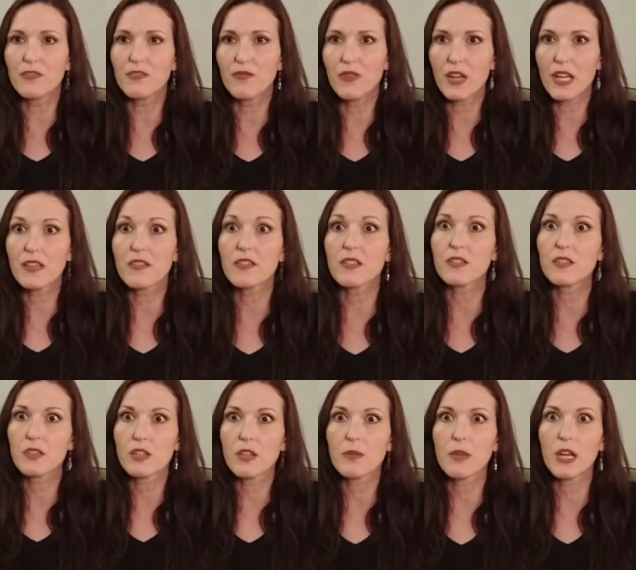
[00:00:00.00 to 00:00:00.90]
in faith in
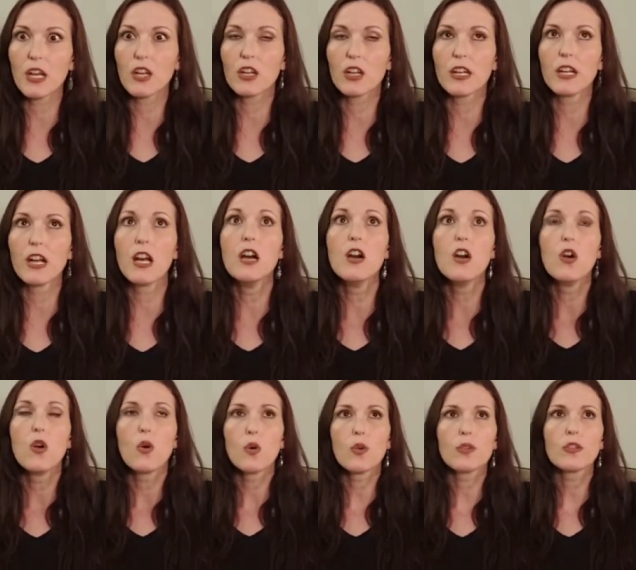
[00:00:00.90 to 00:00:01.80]
some area
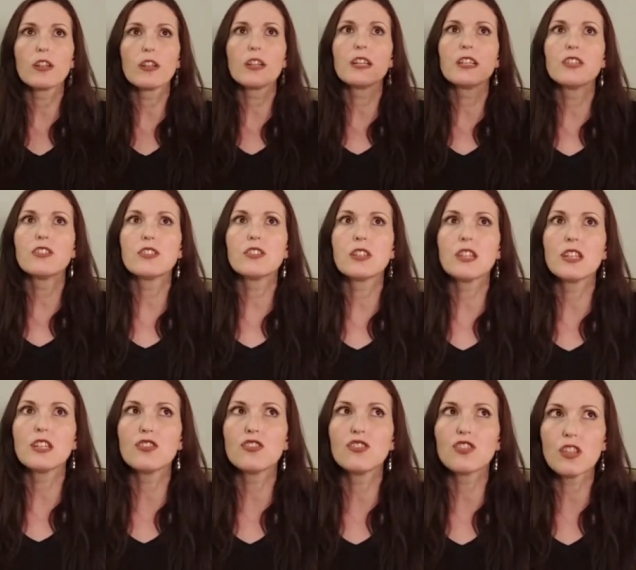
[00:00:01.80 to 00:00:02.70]
or there is
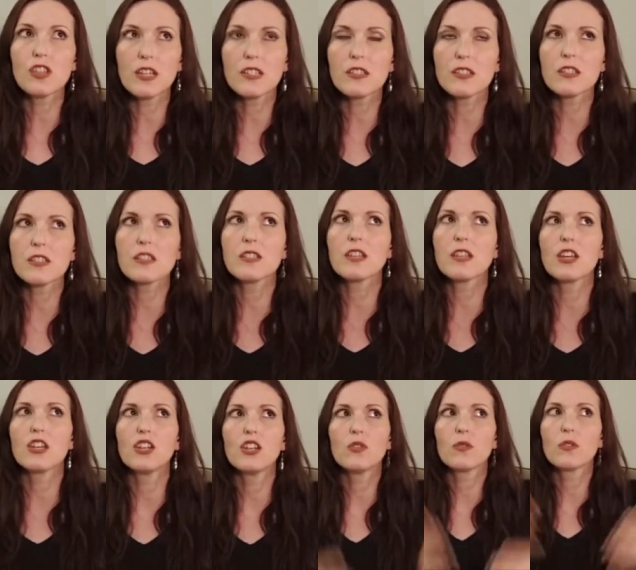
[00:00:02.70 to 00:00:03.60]
injustice
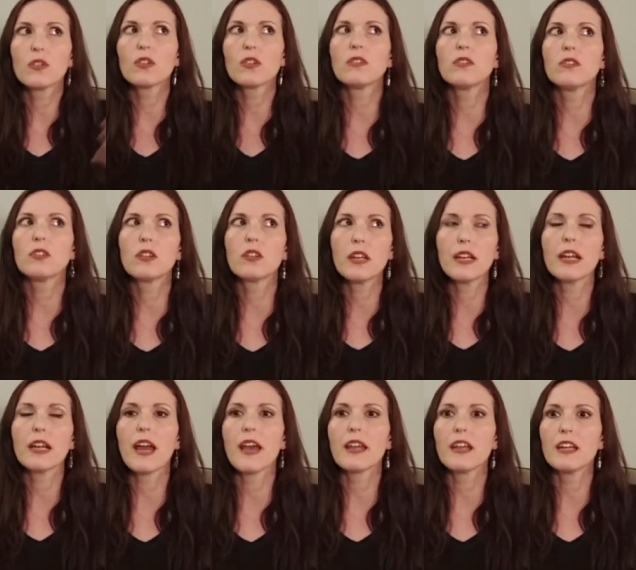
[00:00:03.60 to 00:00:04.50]
and you are
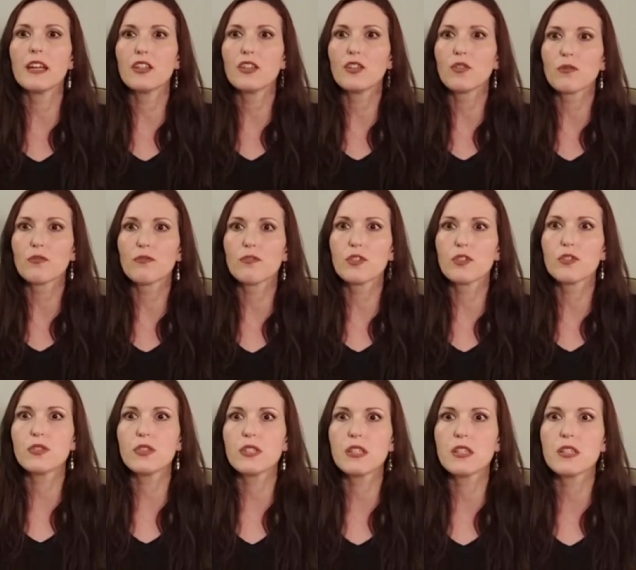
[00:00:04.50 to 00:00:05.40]
looking at it and you're
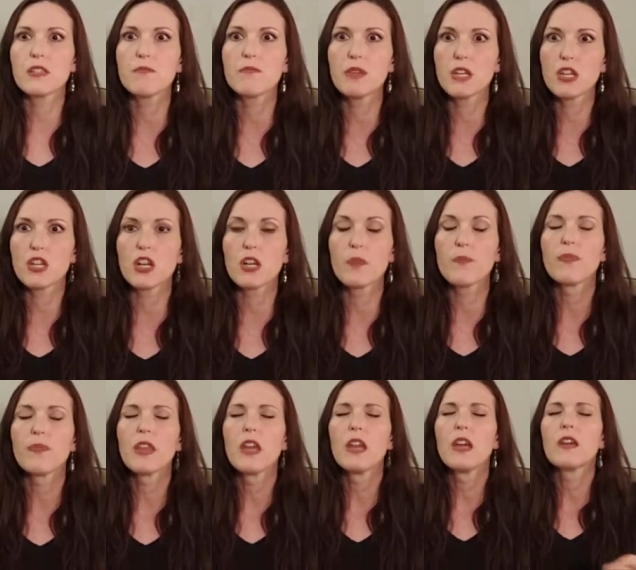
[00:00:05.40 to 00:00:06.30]
refusing to get bitter
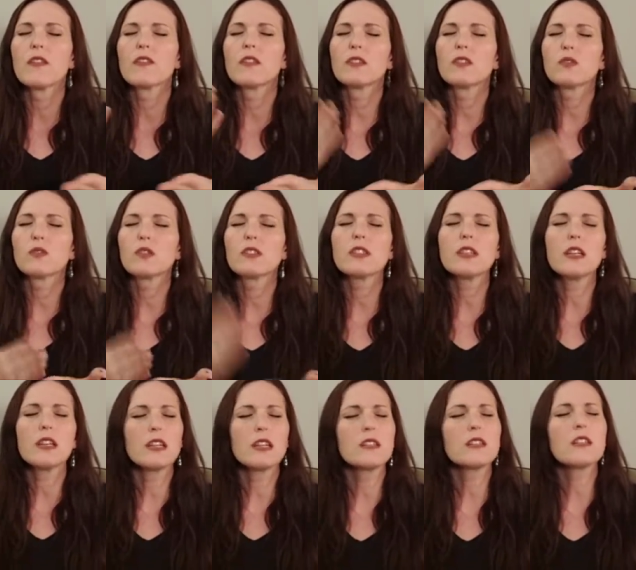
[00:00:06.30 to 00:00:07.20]
the Lord's
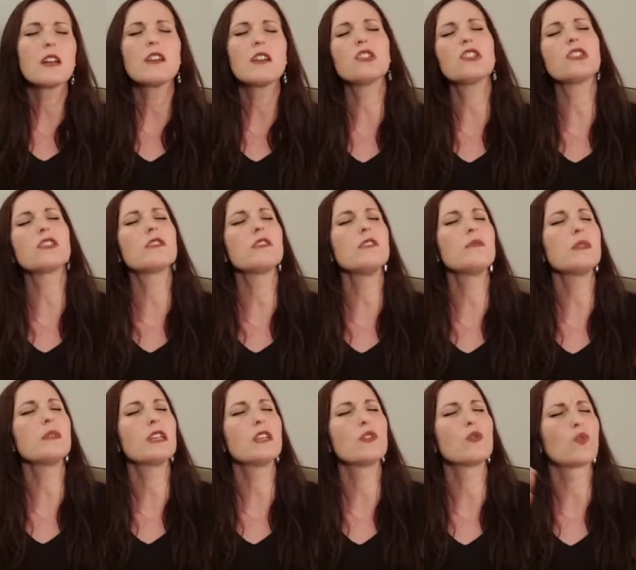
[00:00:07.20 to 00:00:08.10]
saying He's not just going to
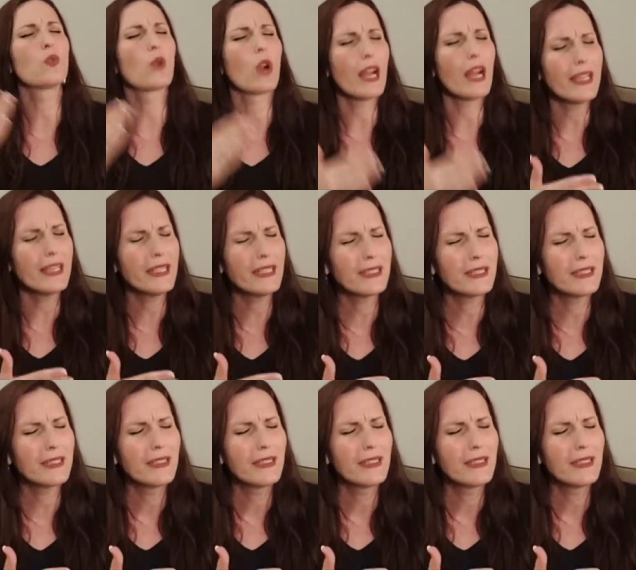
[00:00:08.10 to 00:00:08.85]
make it right,